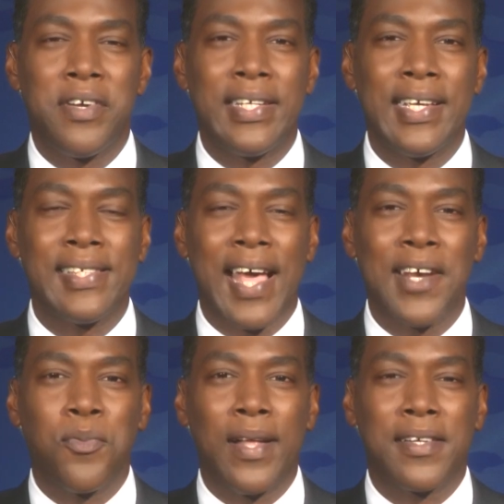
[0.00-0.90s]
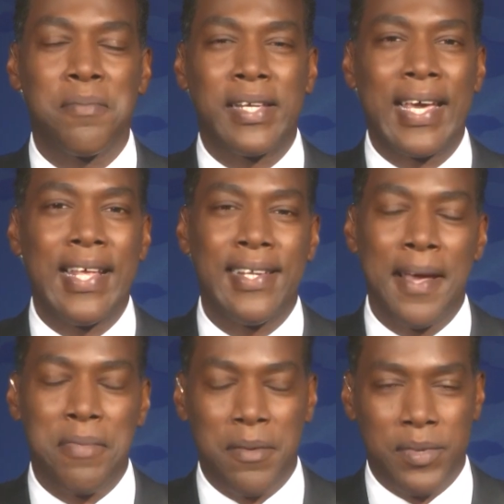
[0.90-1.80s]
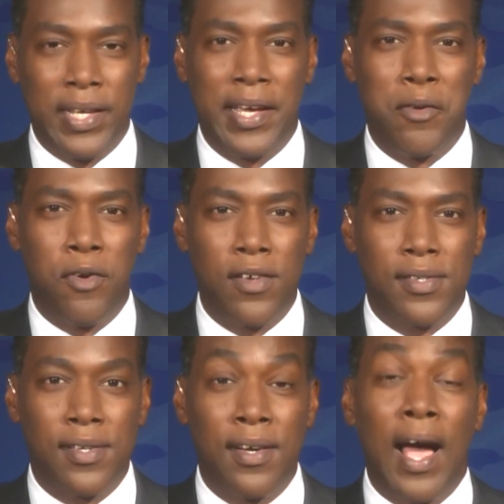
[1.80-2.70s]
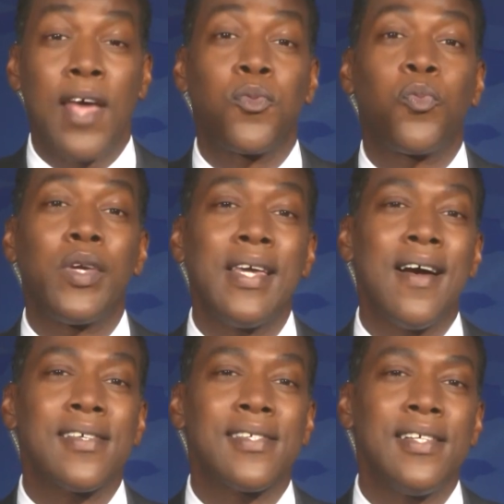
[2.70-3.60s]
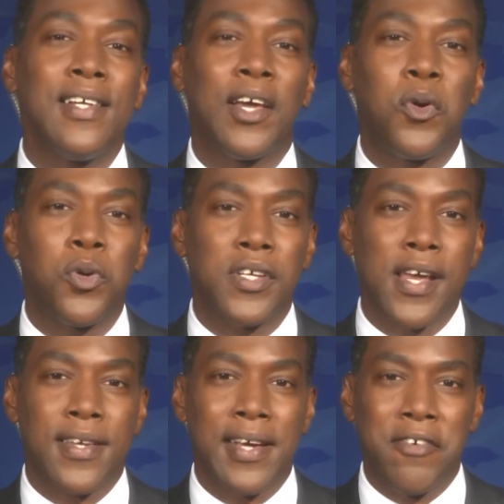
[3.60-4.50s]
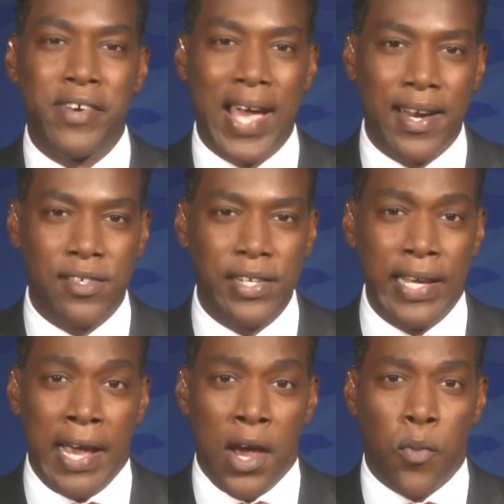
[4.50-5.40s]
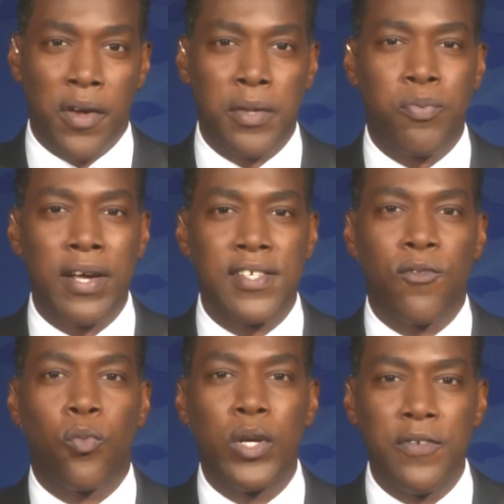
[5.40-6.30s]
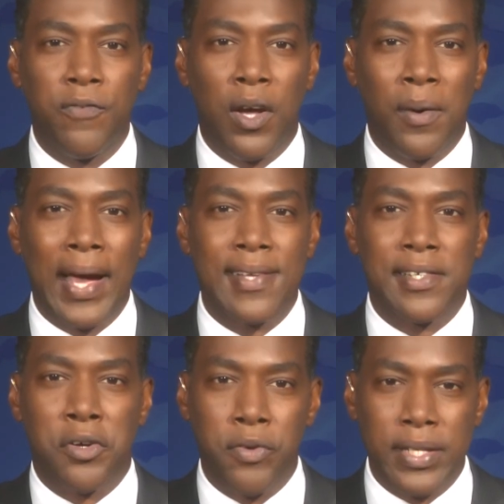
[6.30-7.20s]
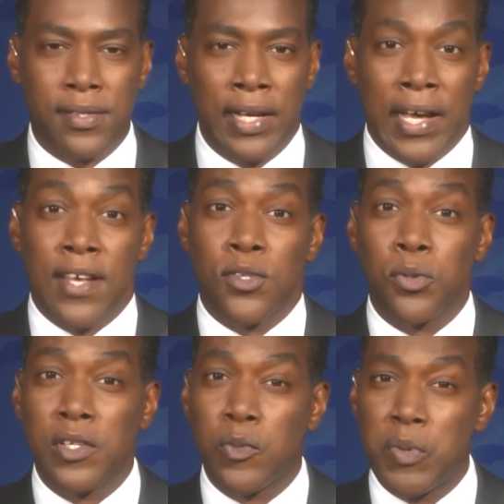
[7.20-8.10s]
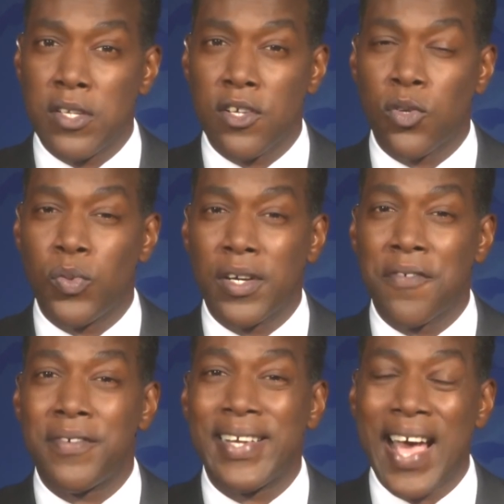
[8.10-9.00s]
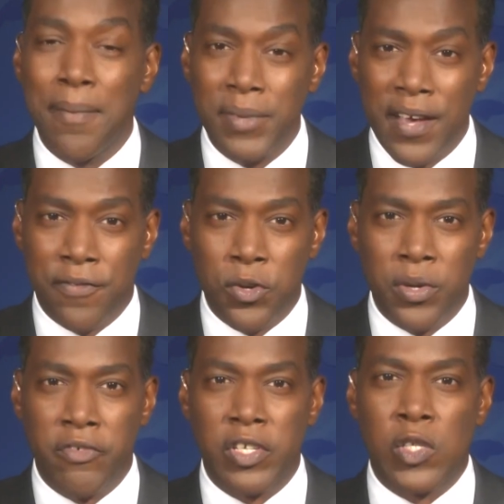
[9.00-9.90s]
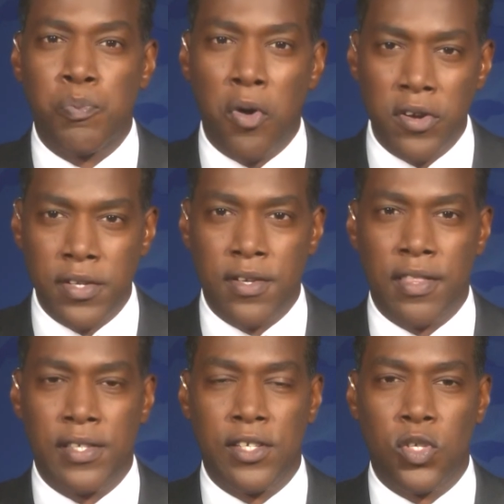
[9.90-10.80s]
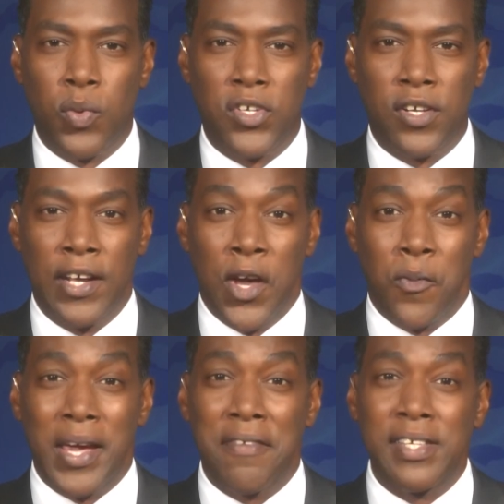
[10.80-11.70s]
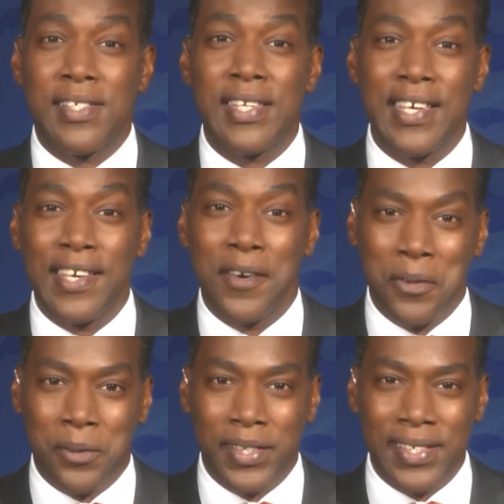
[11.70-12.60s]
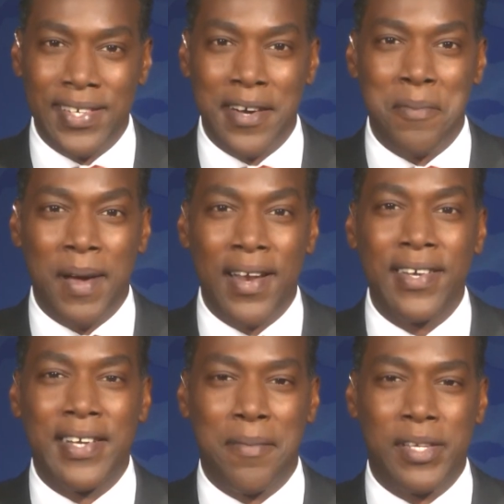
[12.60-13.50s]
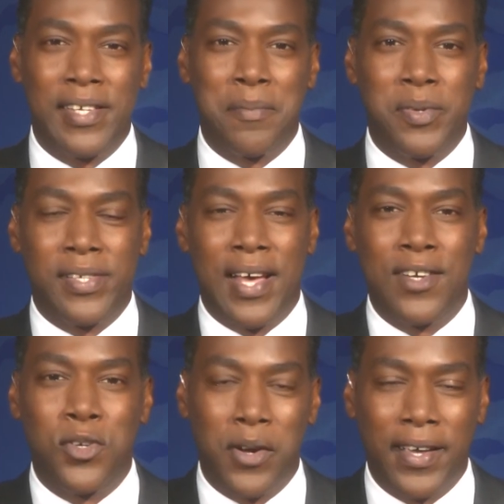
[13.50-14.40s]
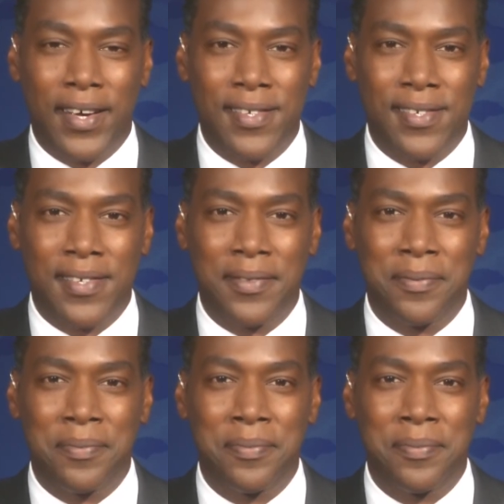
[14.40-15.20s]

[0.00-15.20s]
Greetings and welcome to In Depth. I'm Dike Rostant, and we are still negotiating a reality where the price of wheat flour has increased. So to speak to the work of Namdevco in responding to the situation, we have the C E O, Nirmalla Debysingh-Persad, joining us.